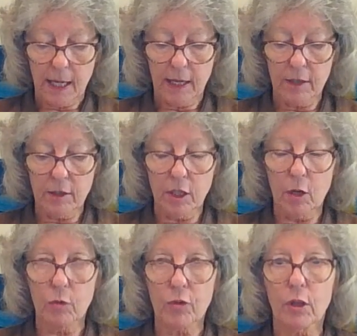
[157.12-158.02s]
it you
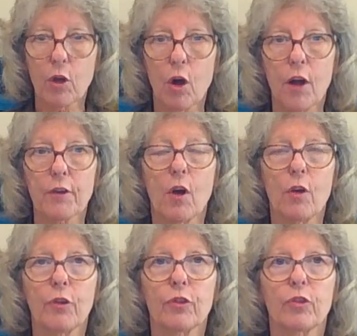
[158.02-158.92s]
know the law
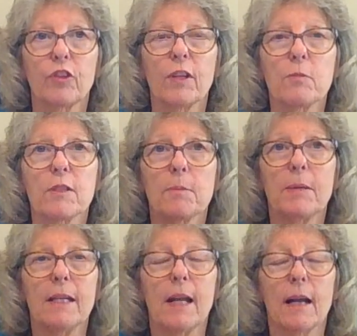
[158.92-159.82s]
also seems to
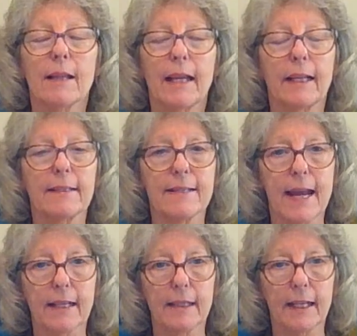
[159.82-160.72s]
be a, like a
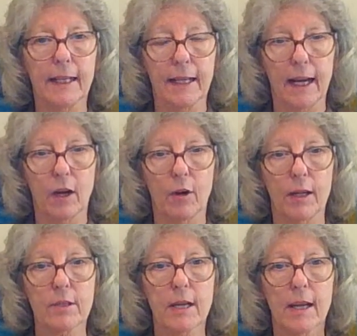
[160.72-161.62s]
dangling
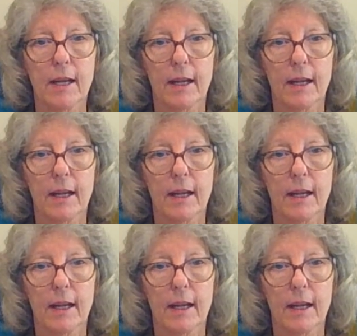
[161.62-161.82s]
carrot